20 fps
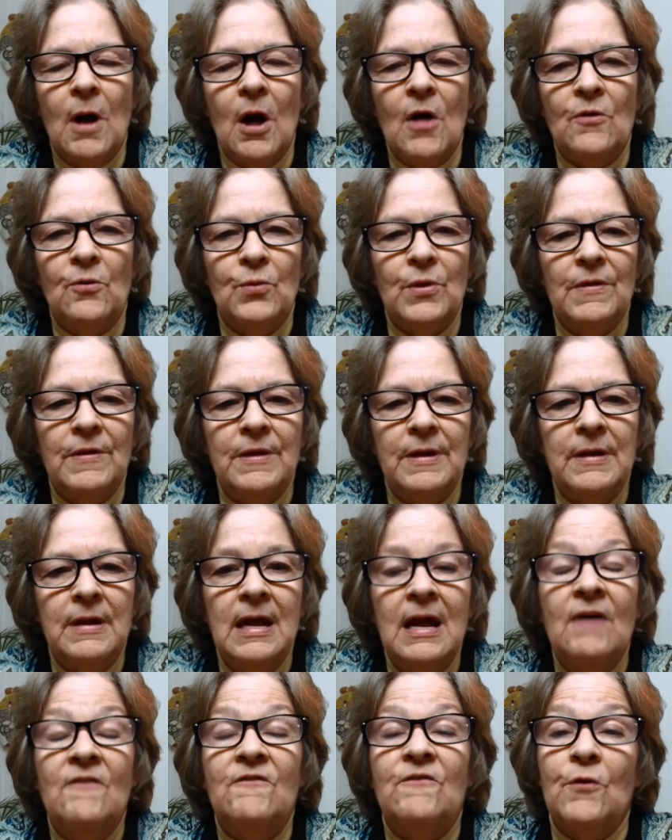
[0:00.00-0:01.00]
bother with it.
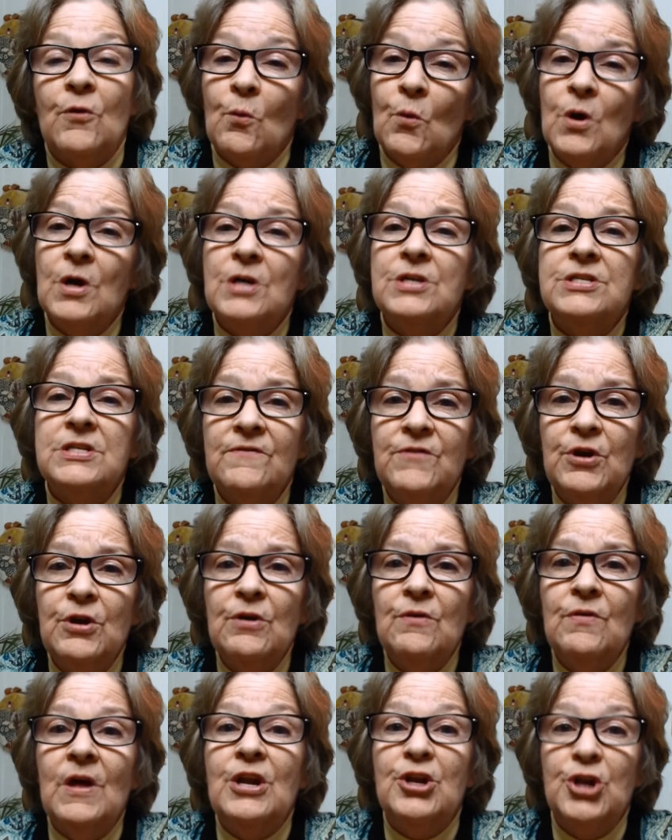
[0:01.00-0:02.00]
For the ones of
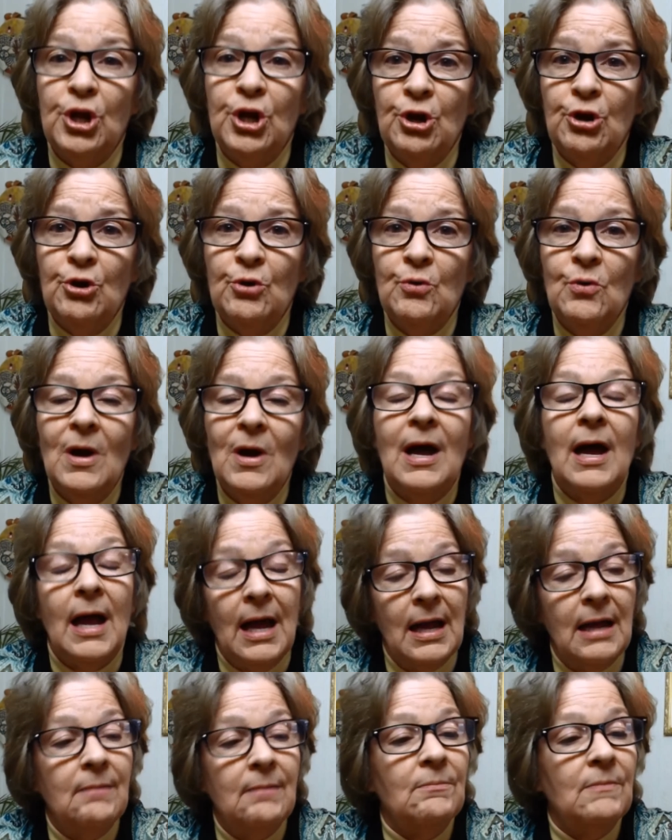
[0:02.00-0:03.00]
you that do,
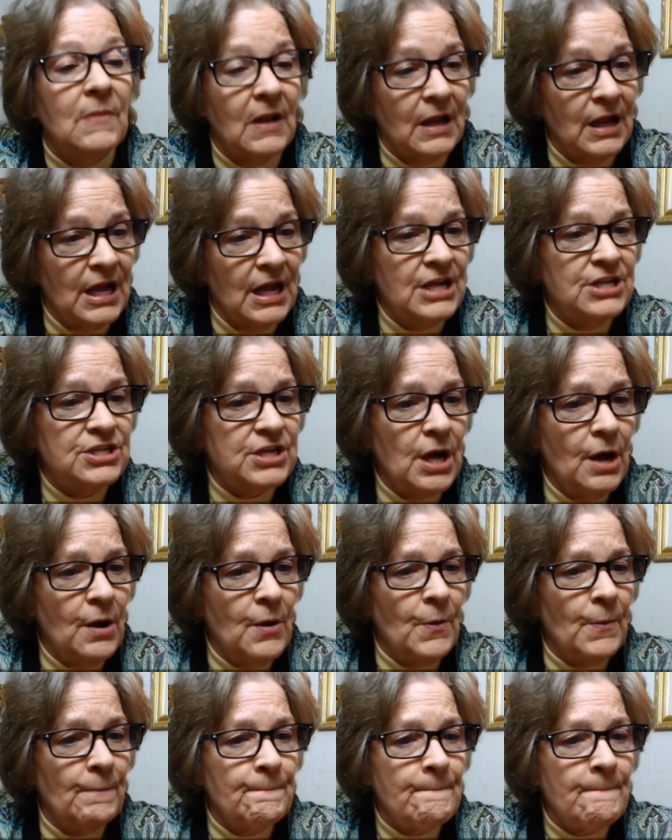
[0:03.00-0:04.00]
hey, let's
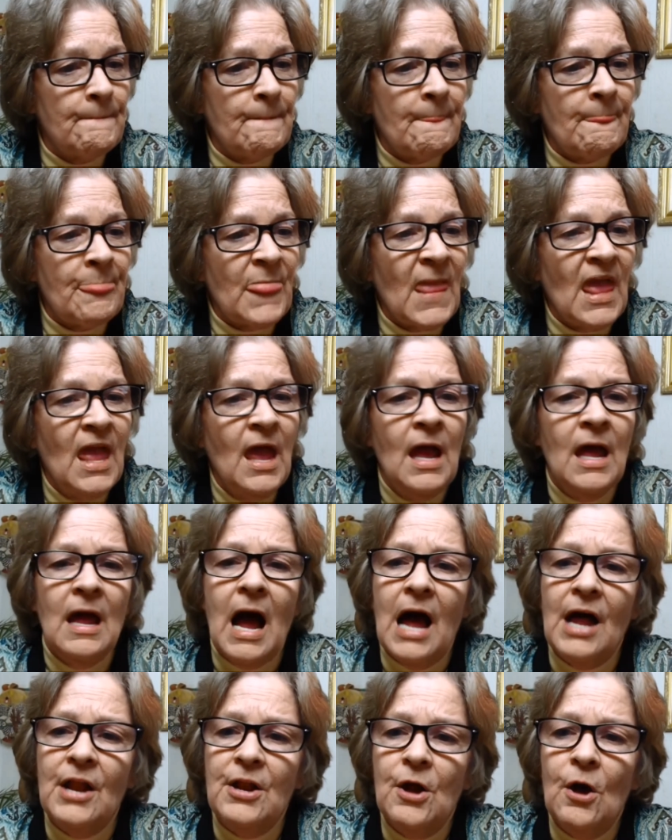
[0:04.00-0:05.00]
go.
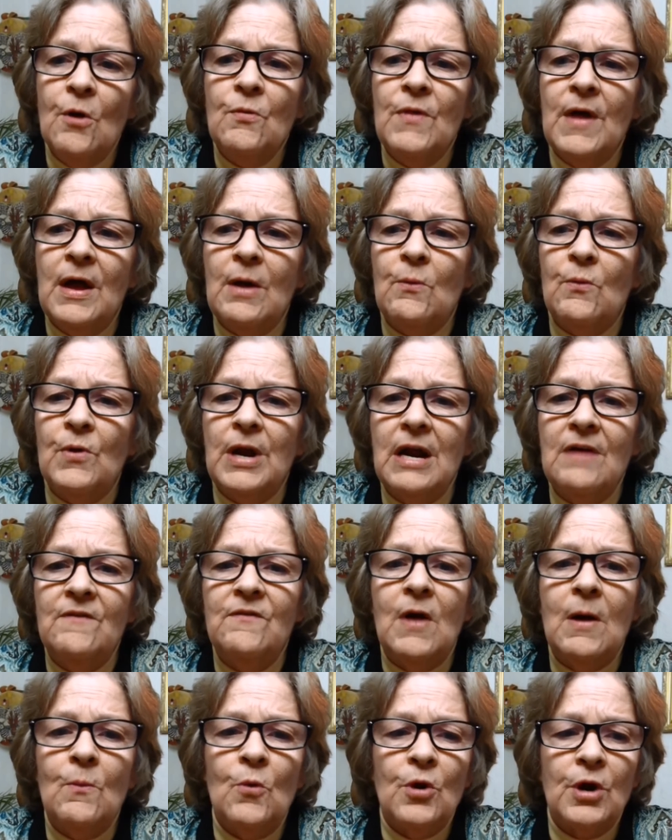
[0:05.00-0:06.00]
I know that
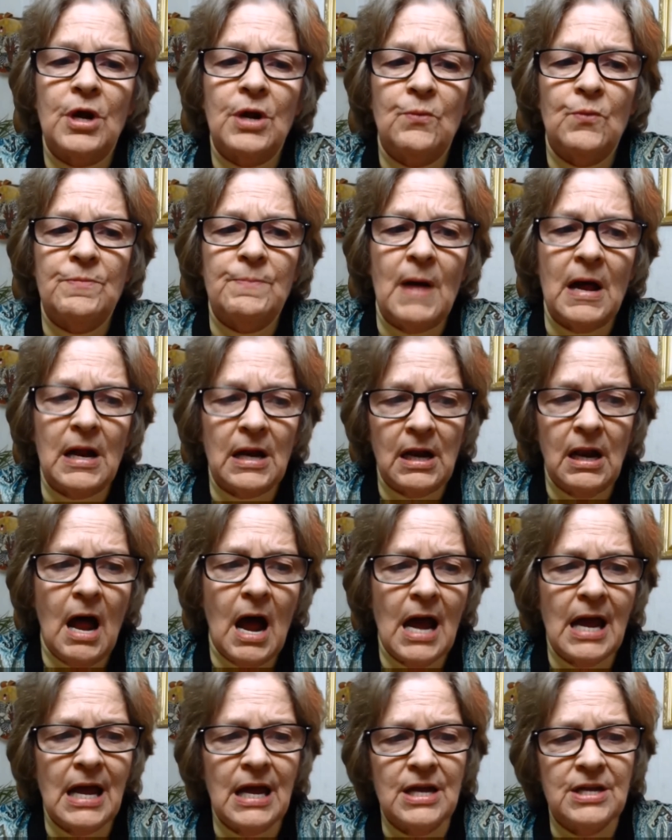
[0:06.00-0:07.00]
whenever I'm working with my
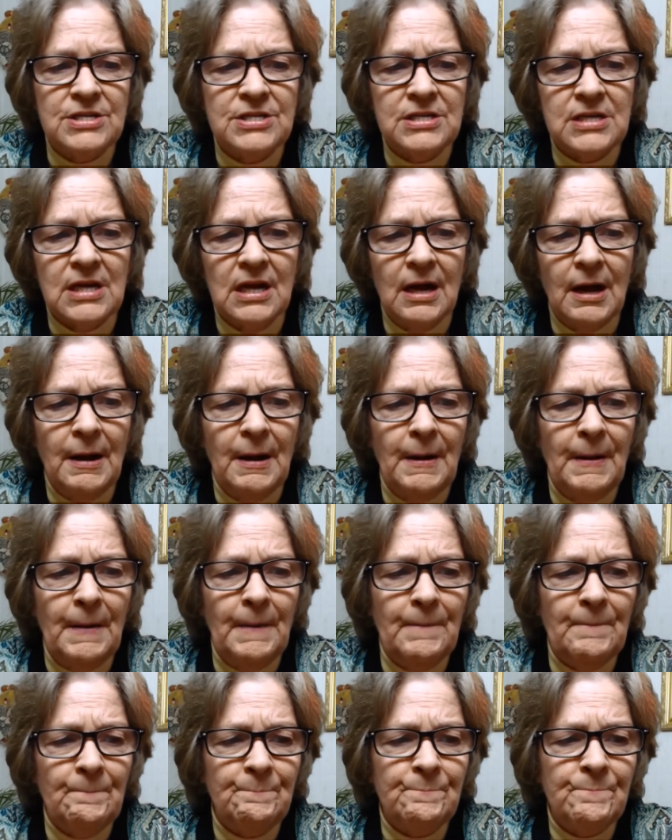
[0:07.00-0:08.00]
clients,
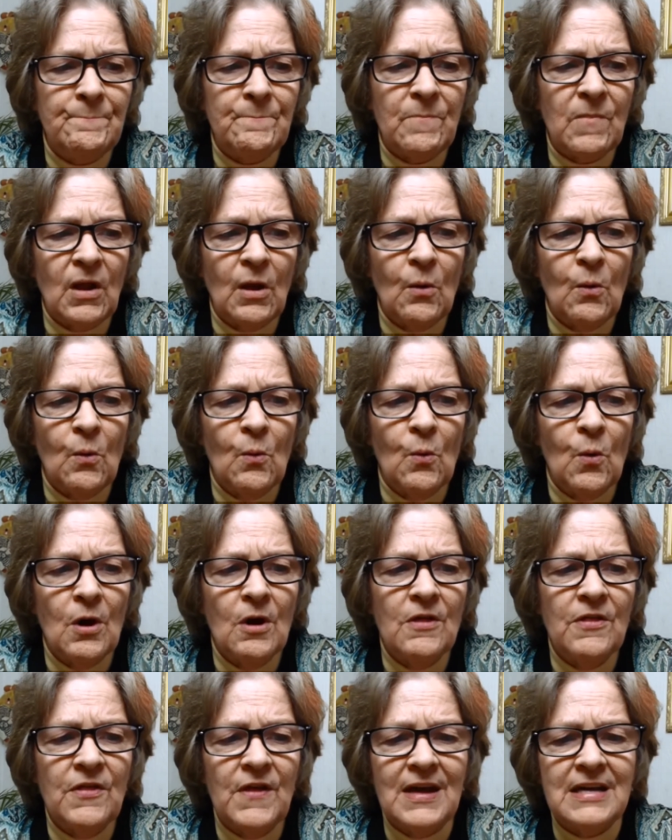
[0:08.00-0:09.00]
one of
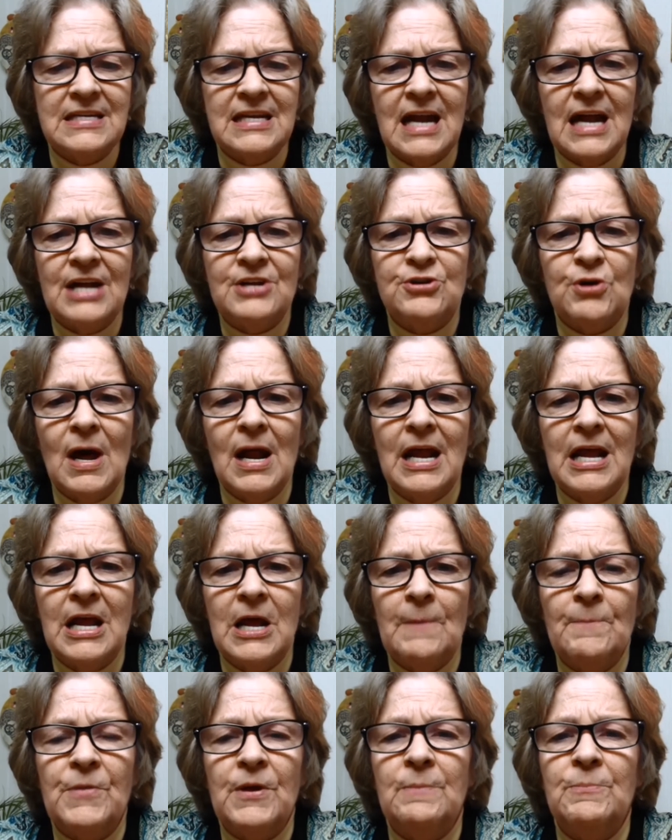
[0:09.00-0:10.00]
the things that I try to
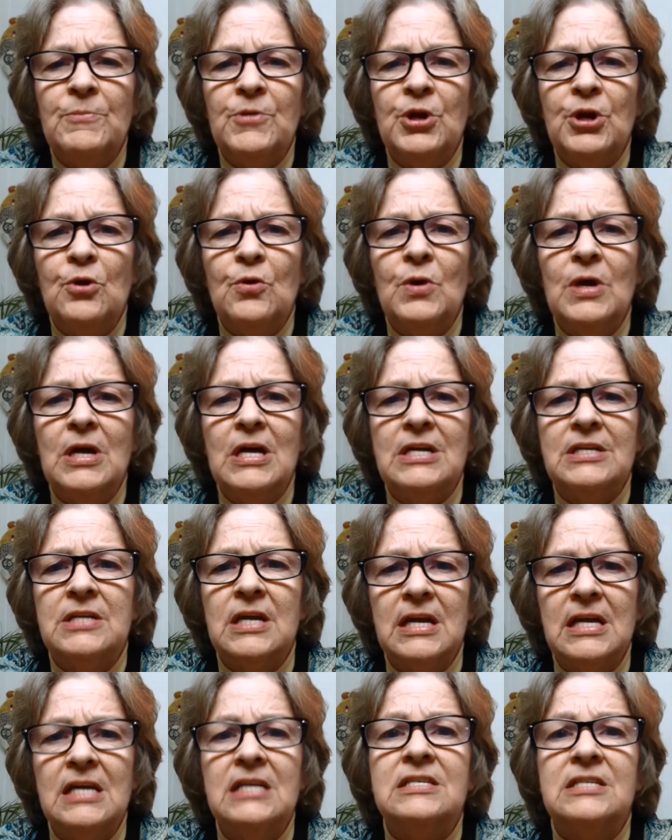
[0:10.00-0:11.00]
help them do
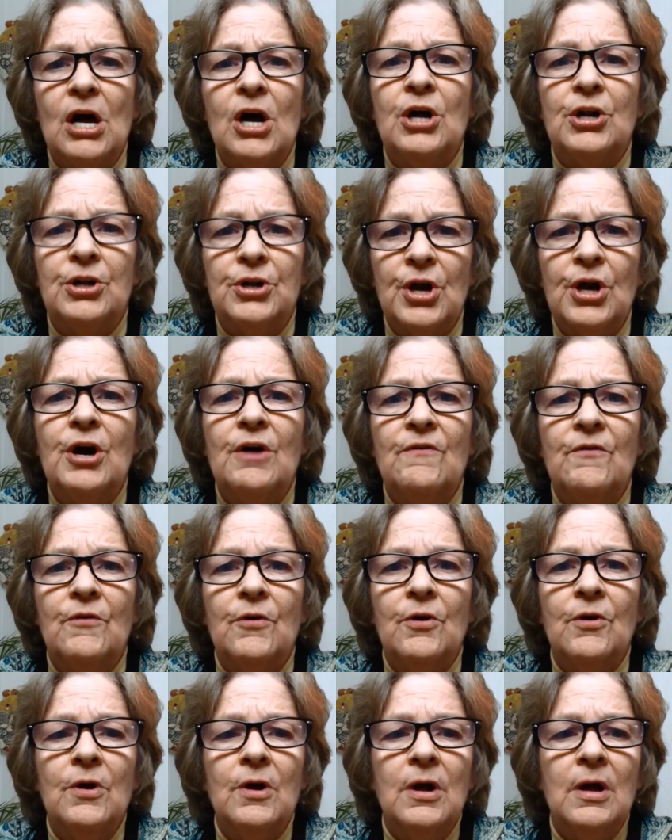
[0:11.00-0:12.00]
is
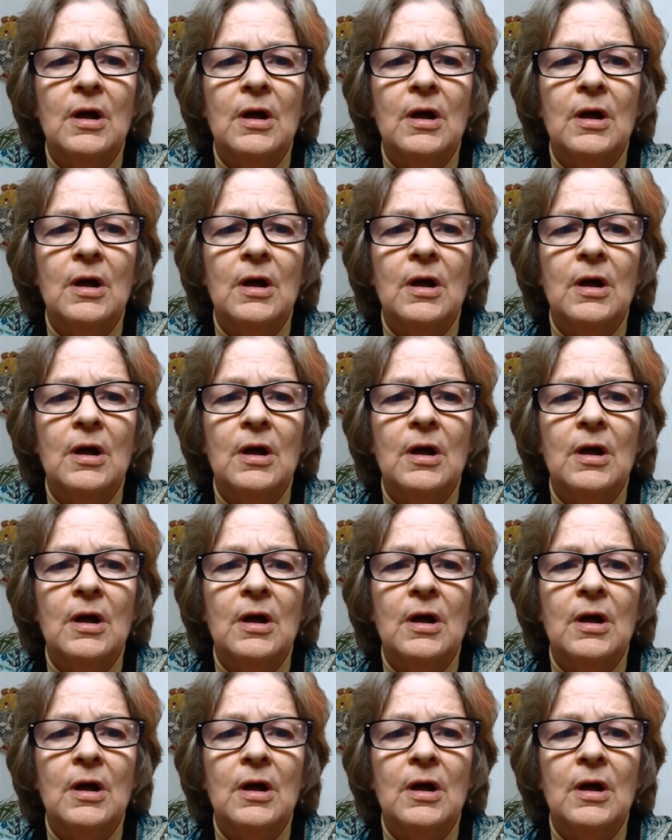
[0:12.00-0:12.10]
uncover,